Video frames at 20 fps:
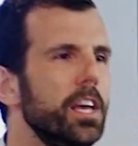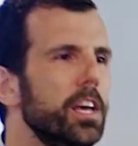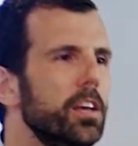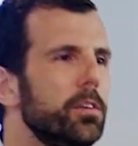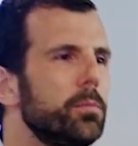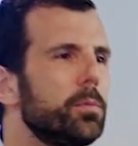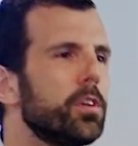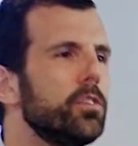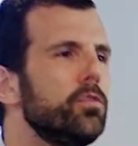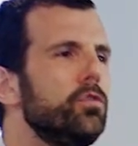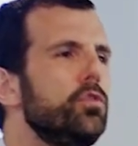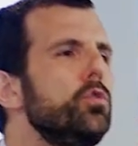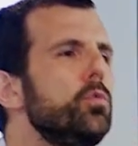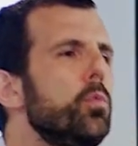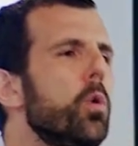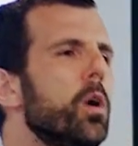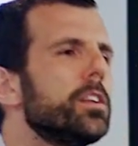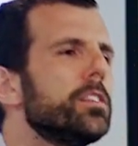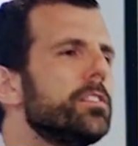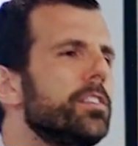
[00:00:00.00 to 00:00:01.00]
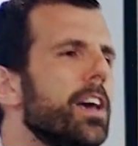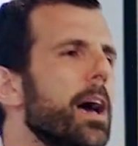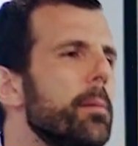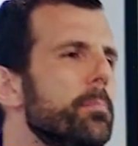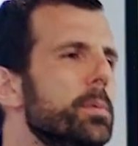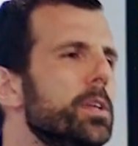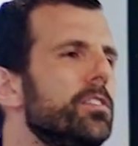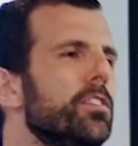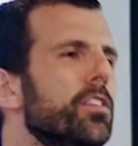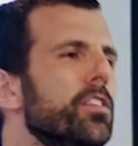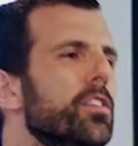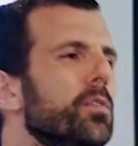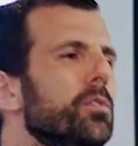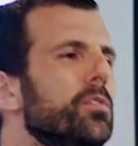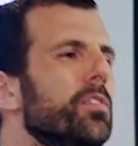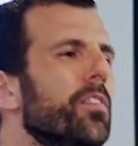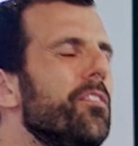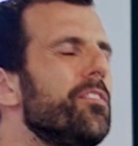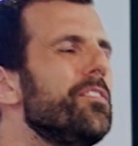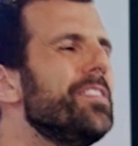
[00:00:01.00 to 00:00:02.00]
is because you want to tap into those
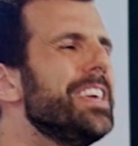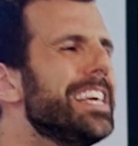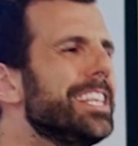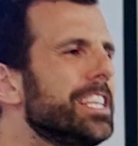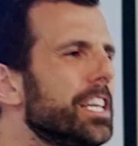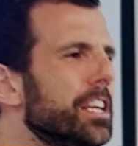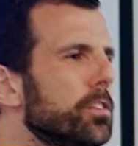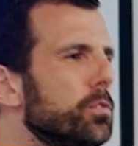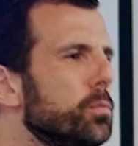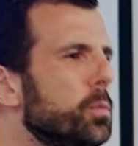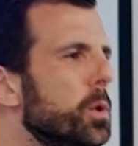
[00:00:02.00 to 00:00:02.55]
feelings.